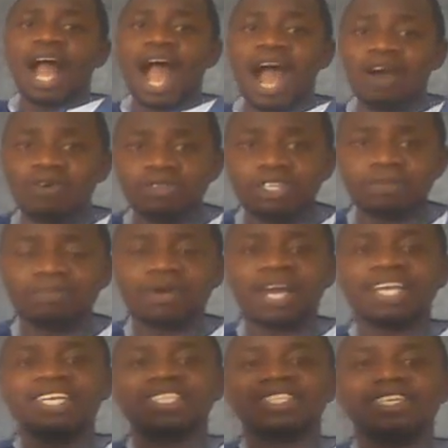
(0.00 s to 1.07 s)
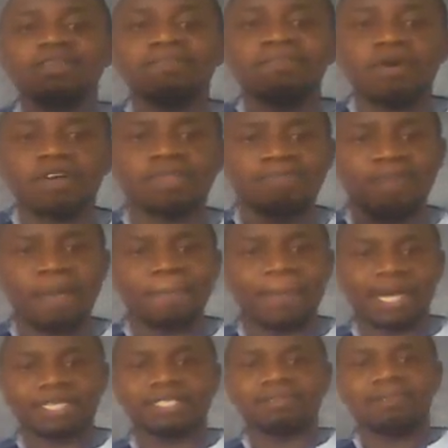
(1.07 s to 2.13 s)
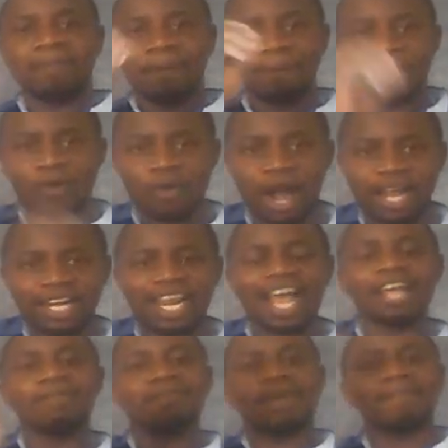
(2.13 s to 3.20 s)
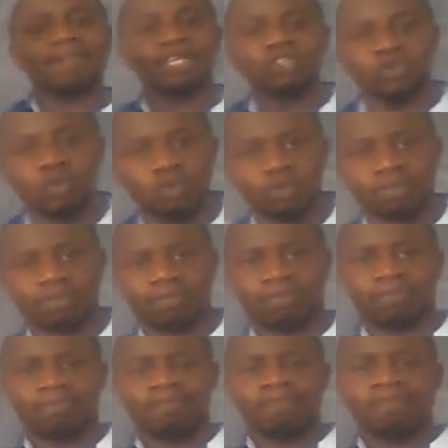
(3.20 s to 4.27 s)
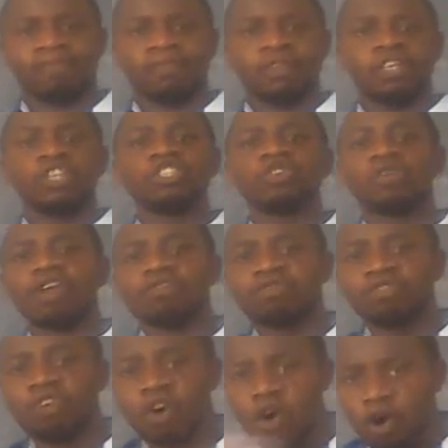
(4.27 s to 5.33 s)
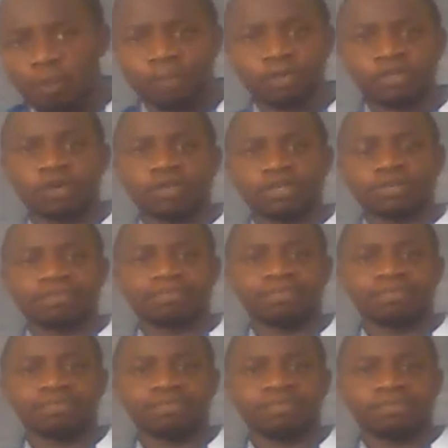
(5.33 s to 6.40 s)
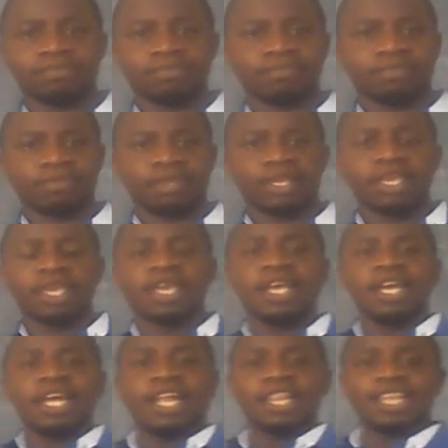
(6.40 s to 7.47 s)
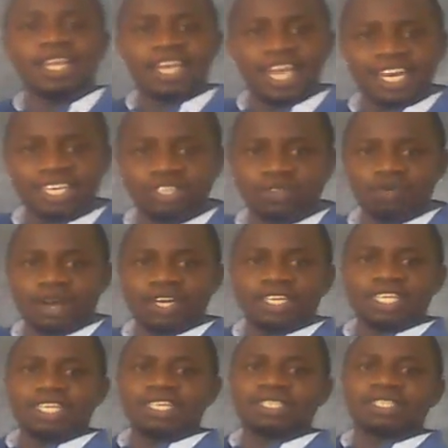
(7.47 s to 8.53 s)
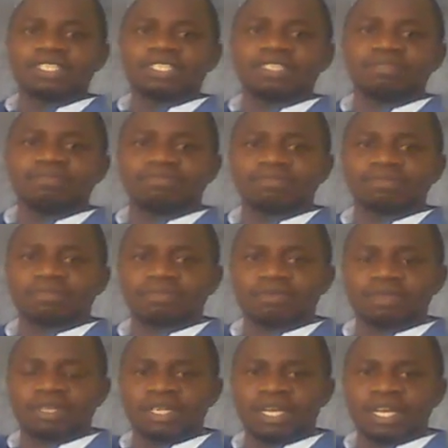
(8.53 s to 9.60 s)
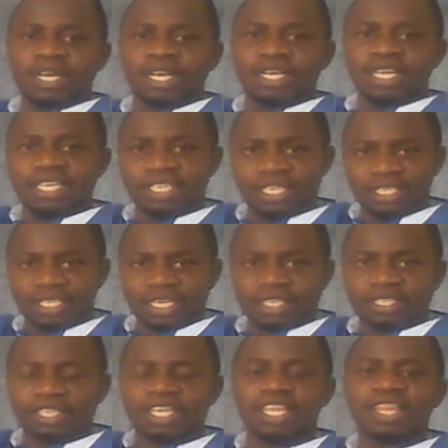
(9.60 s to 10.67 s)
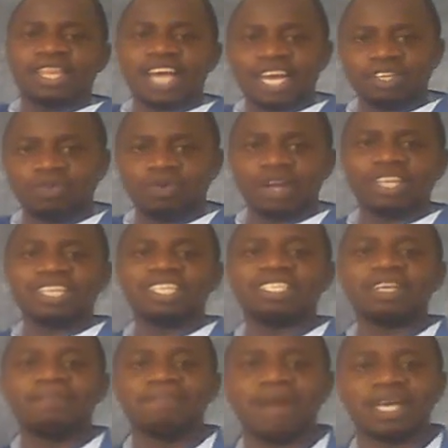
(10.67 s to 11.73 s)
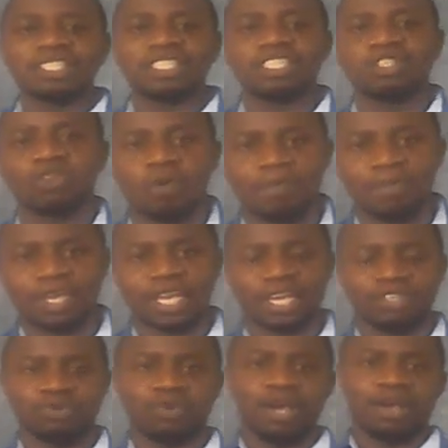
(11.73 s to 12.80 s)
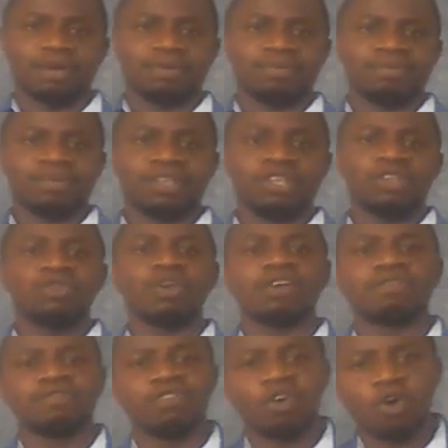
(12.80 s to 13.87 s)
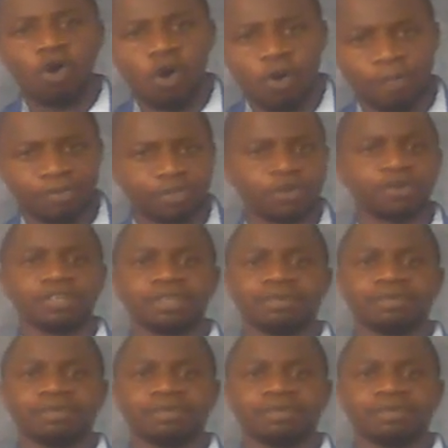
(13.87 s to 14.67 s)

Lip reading: Algebra is in both papers, paper 1 and paper 2. So you have no option. The next one is indices. That one is a must topic as well. You have no option.